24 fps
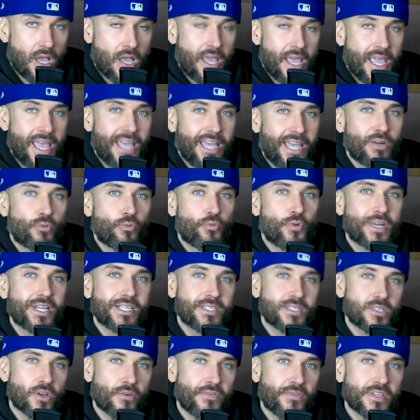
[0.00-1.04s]
And a
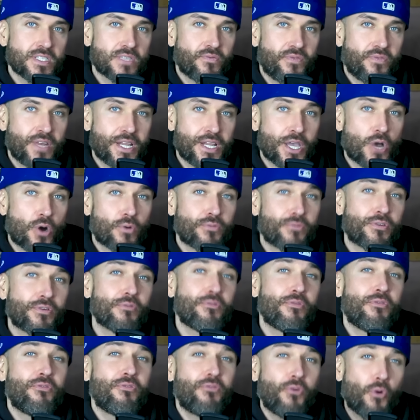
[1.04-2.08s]
resurfaced video from
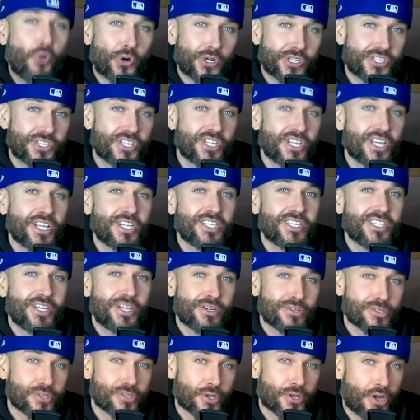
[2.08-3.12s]
14
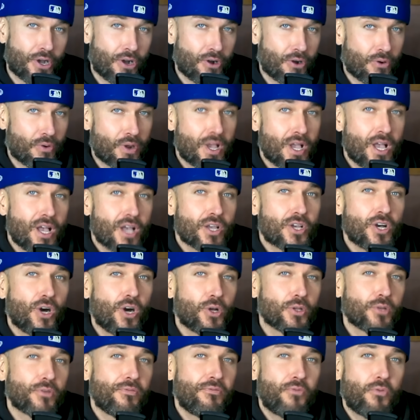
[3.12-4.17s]
years ago
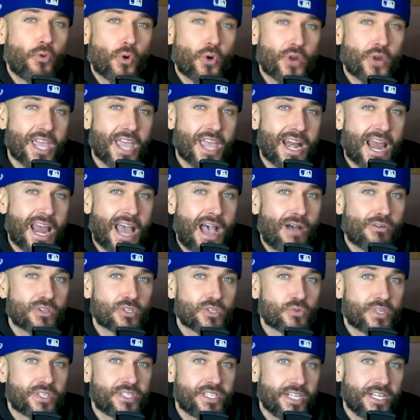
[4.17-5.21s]
called 48 Hours
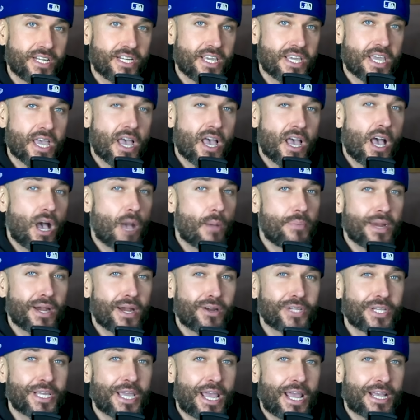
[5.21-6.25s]
with Diddy
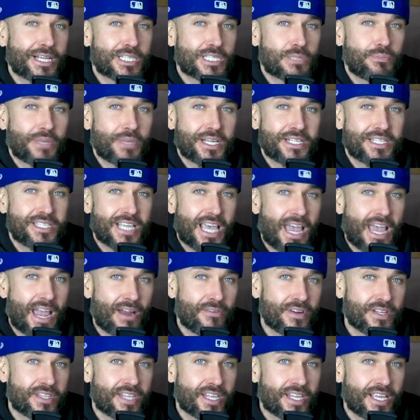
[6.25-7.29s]
apparently explains
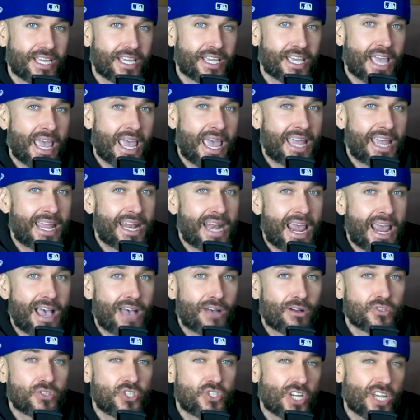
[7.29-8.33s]
everything and how
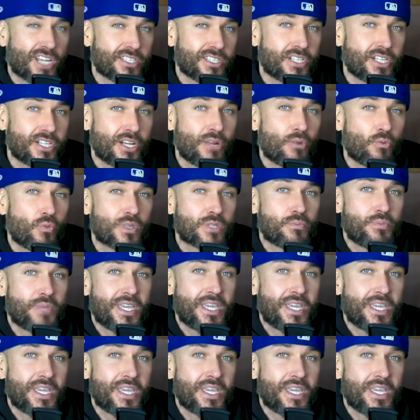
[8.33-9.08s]
Justin was being